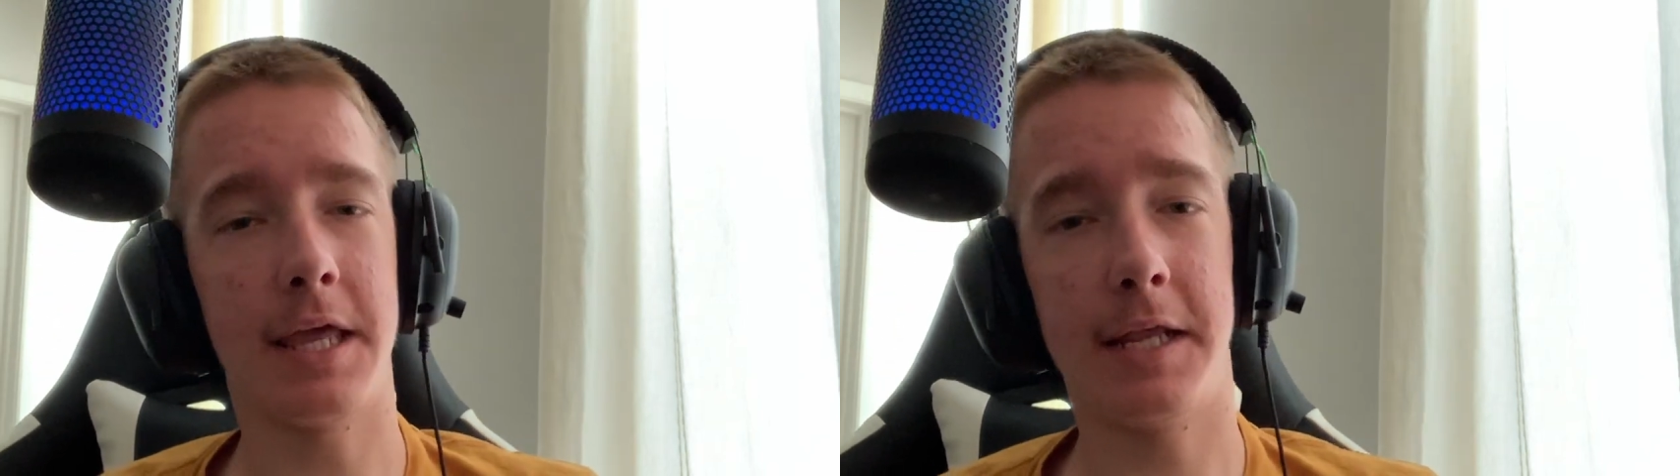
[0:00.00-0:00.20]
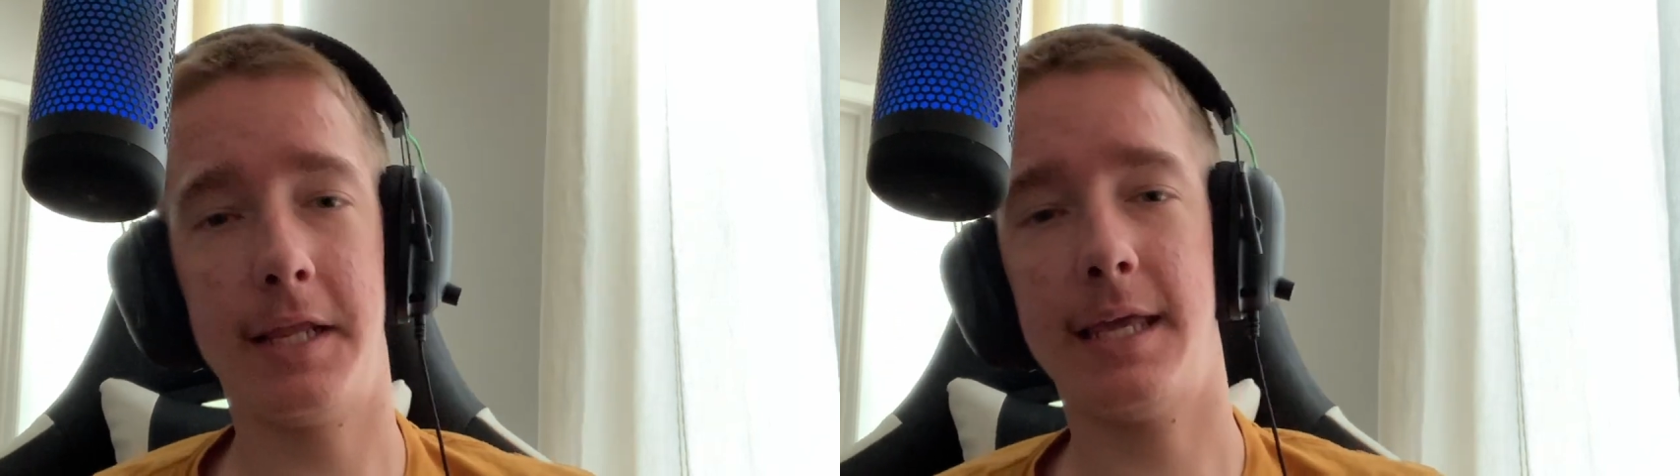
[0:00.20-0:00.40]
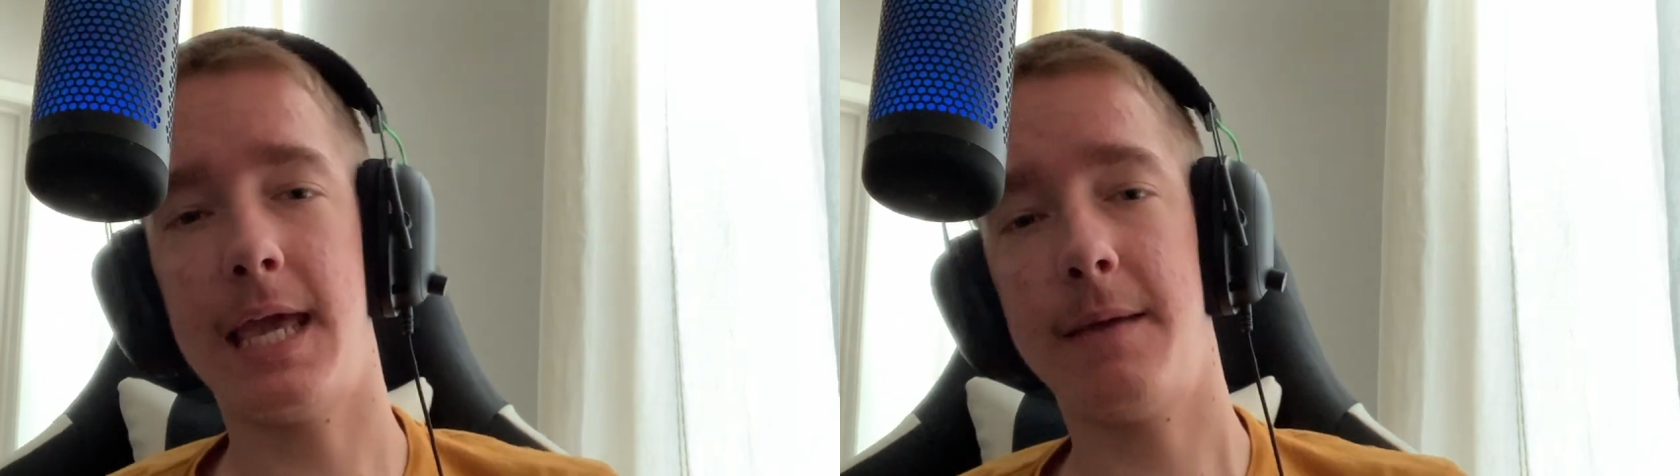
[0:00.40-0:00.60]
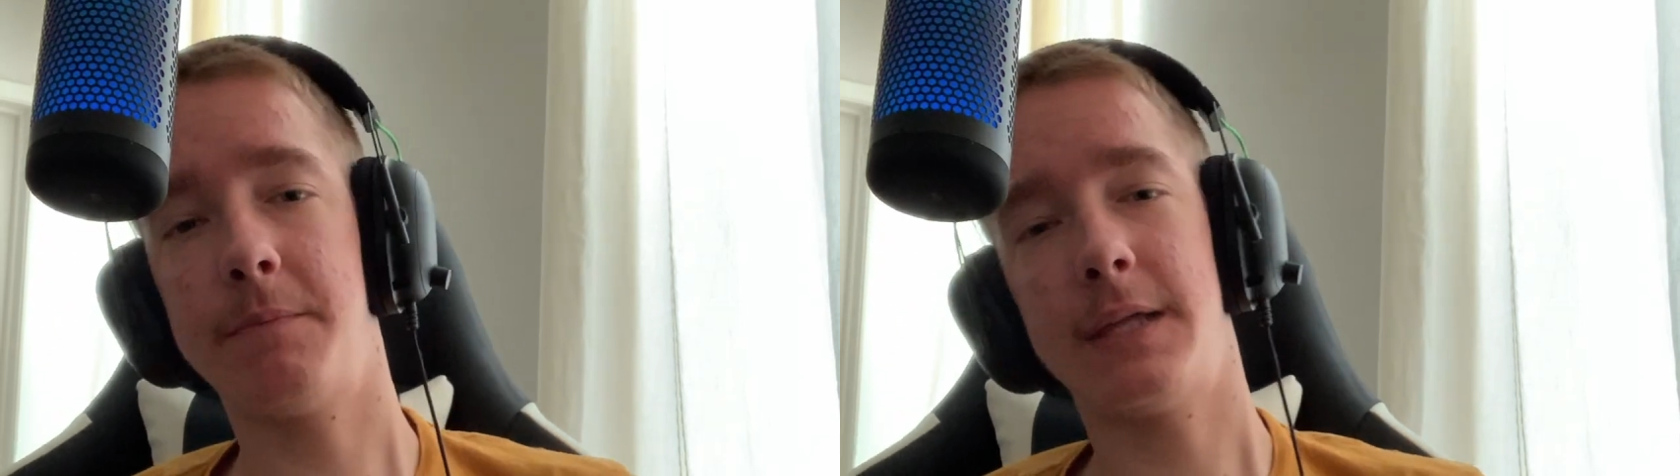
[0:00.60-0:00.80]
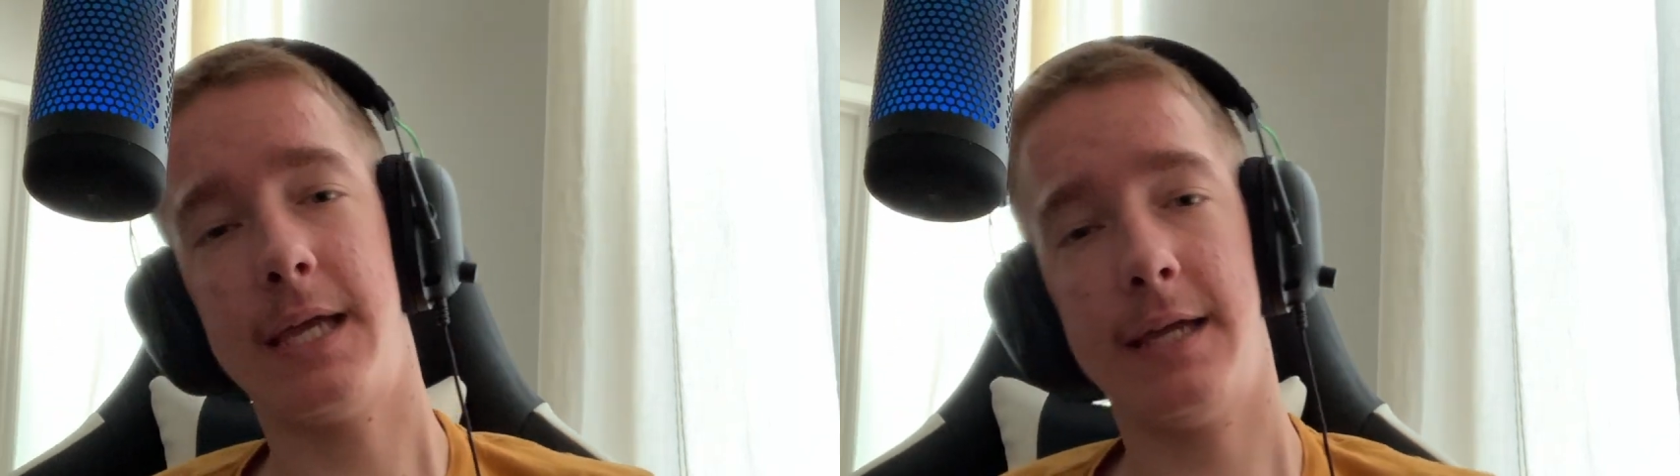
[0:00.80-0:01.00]
get any
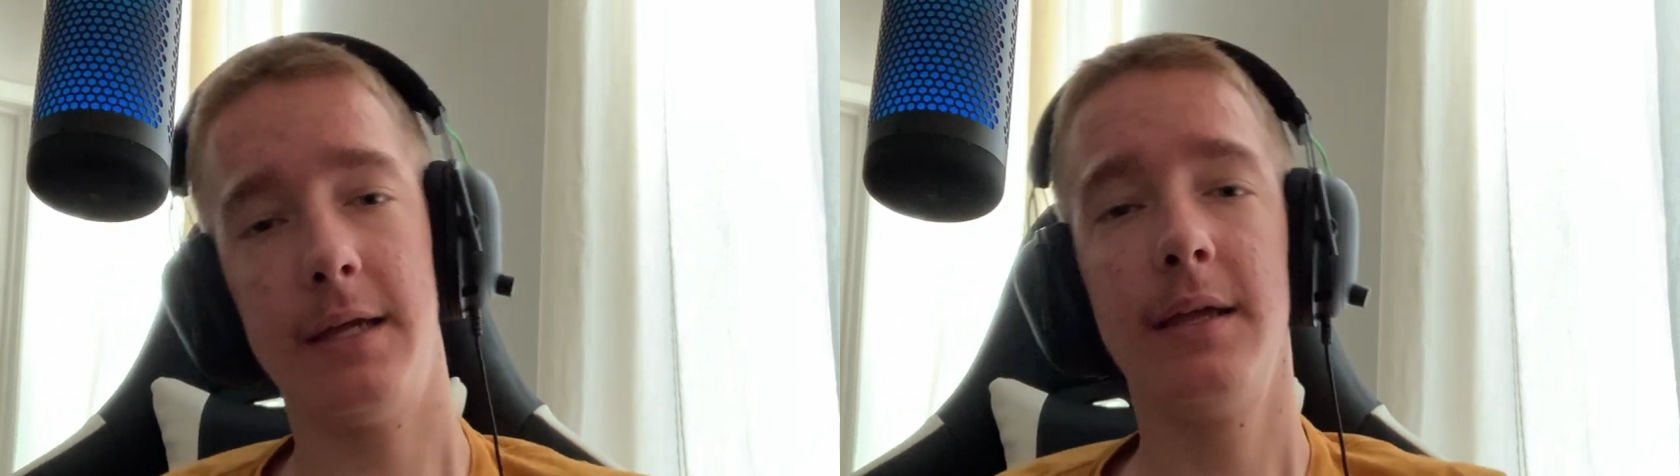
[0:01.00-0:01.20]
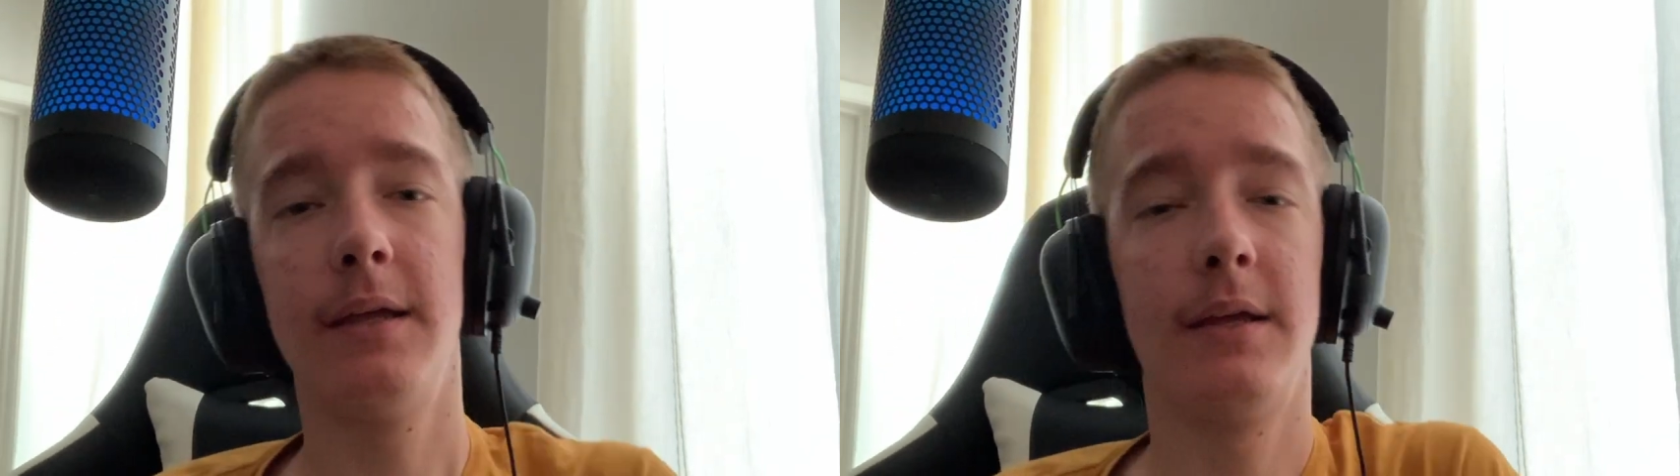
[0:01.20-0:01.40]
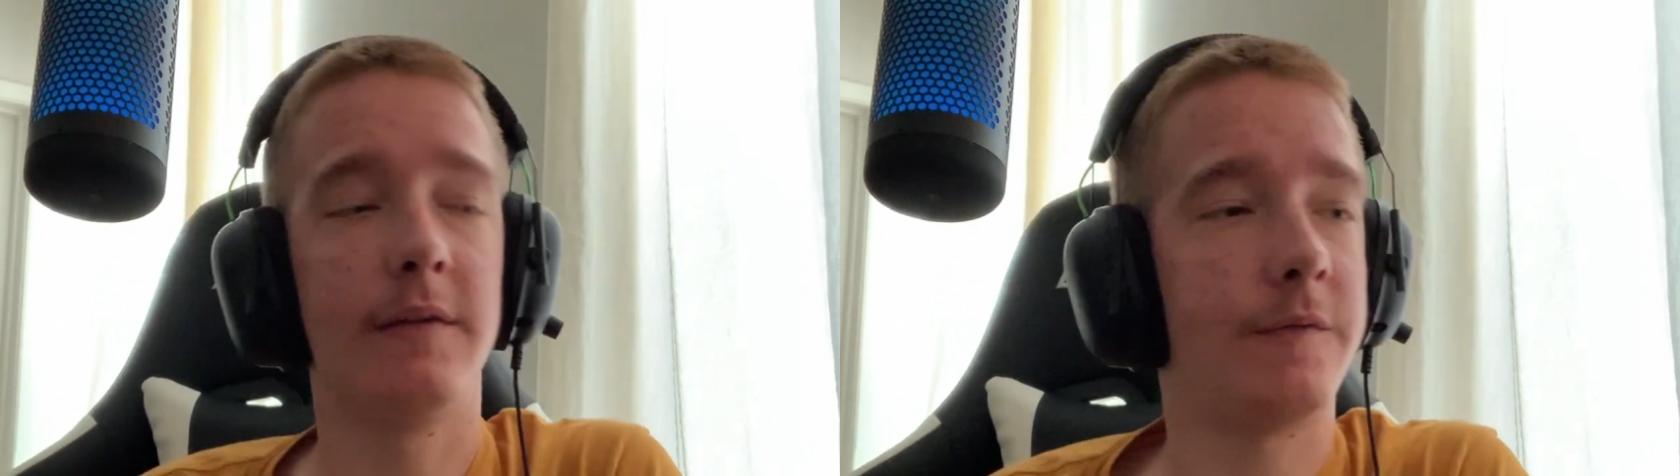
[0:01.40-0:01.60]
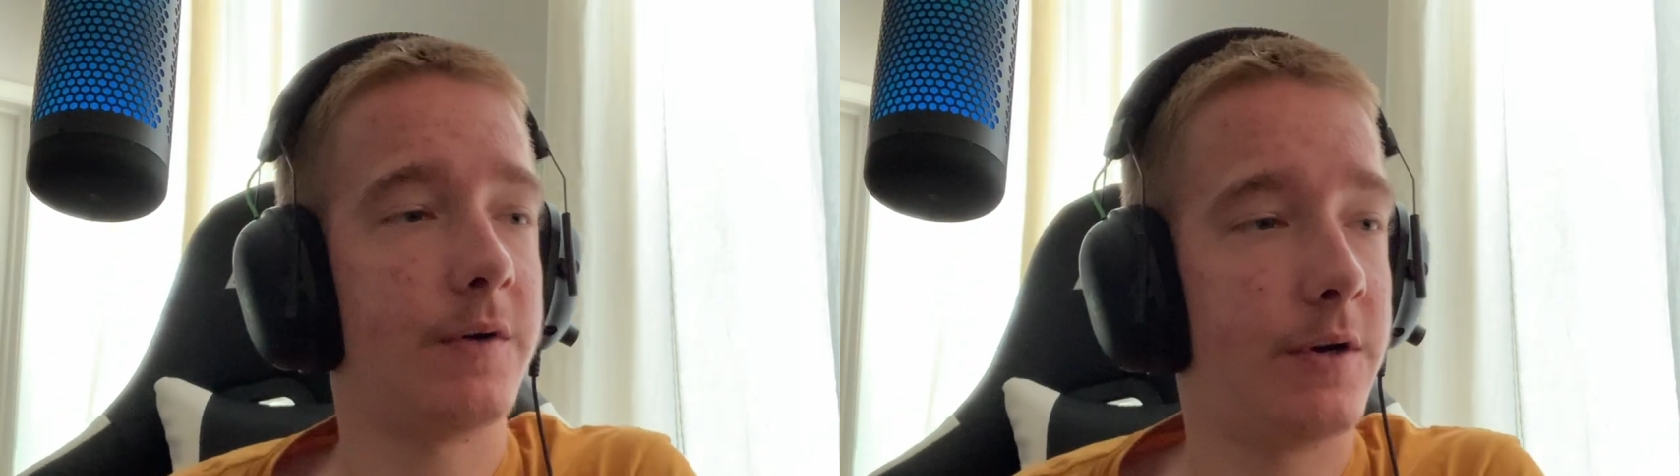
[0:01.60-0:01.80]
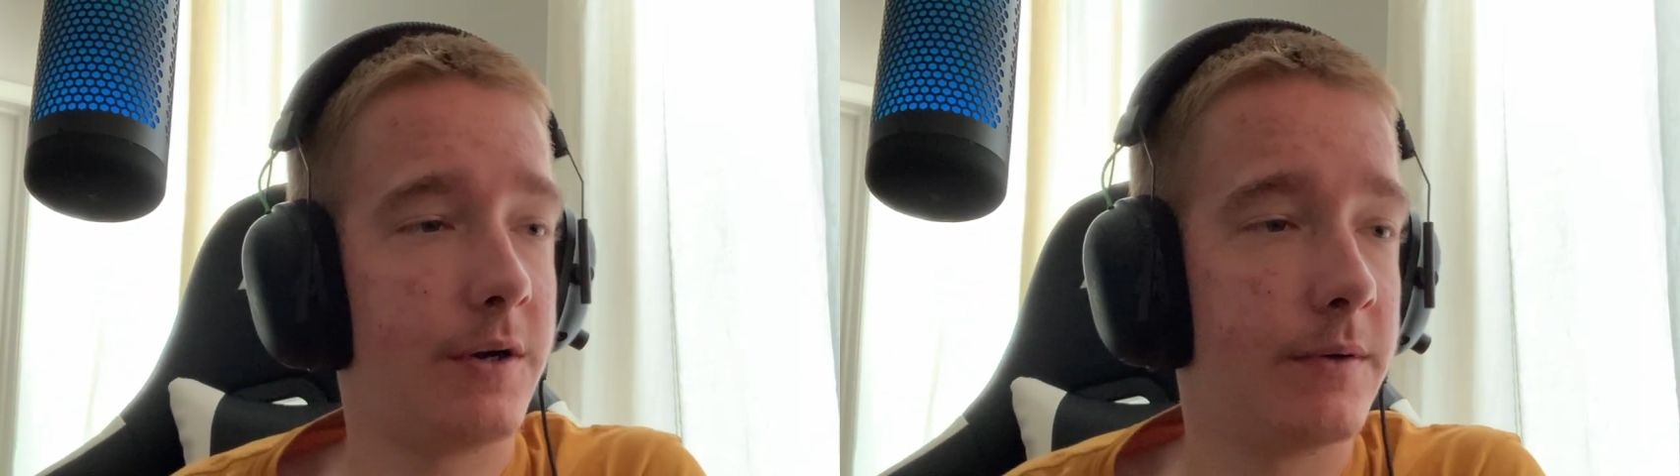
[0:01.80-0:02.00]
gameplay
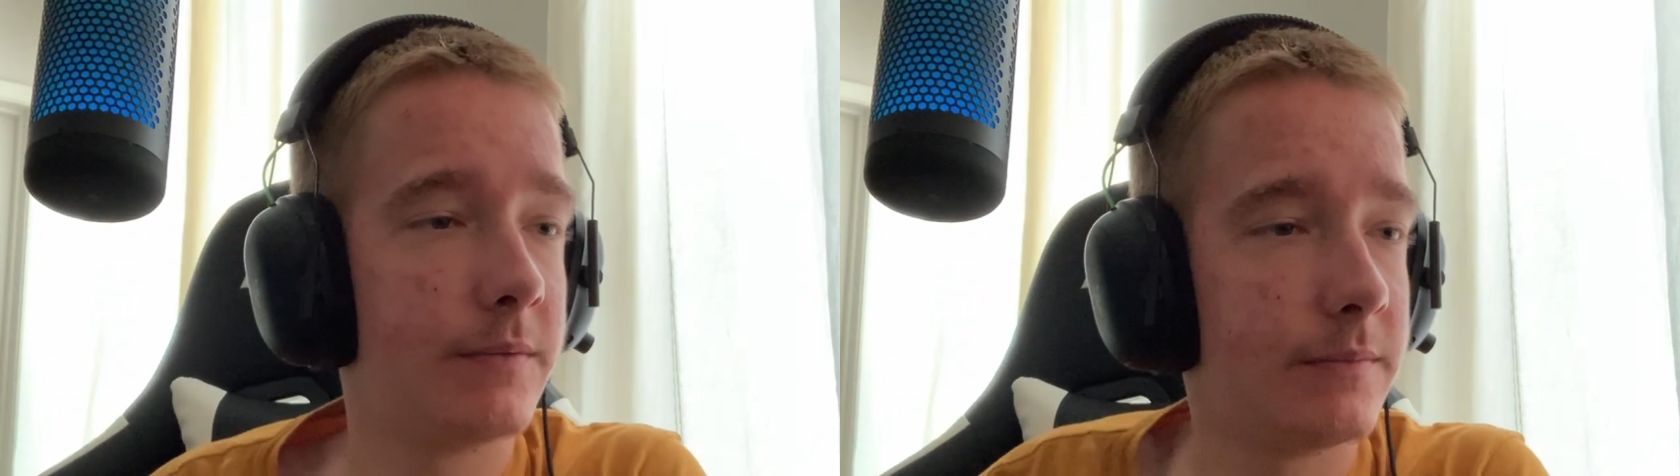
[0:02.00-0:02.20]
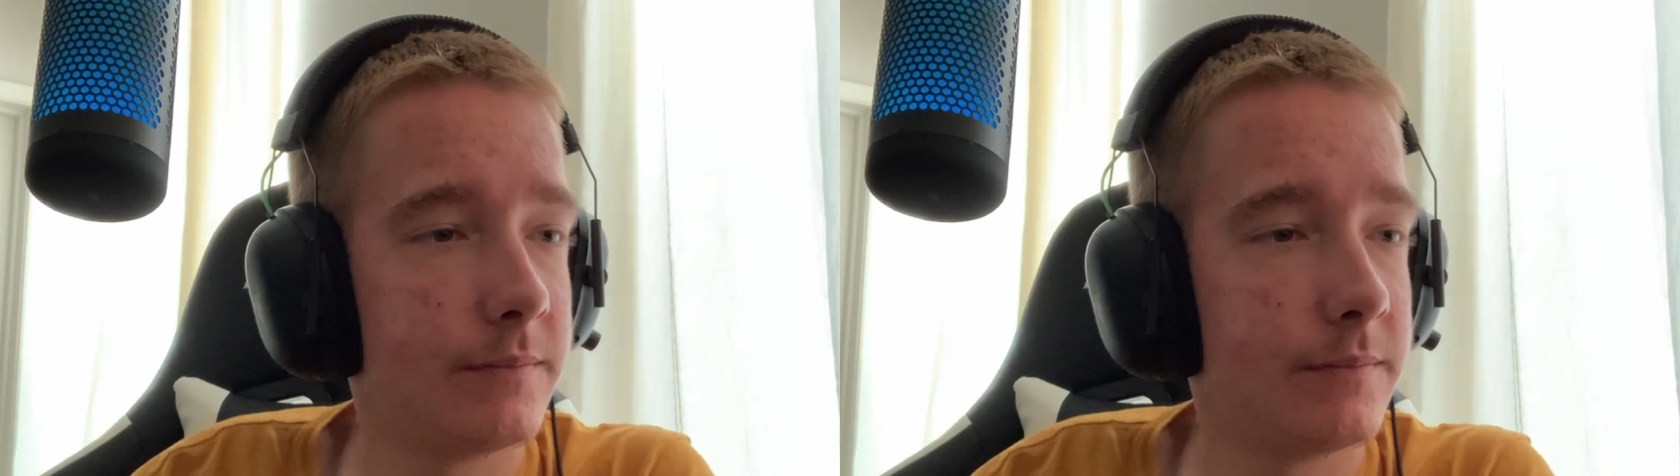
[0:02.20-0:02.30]
for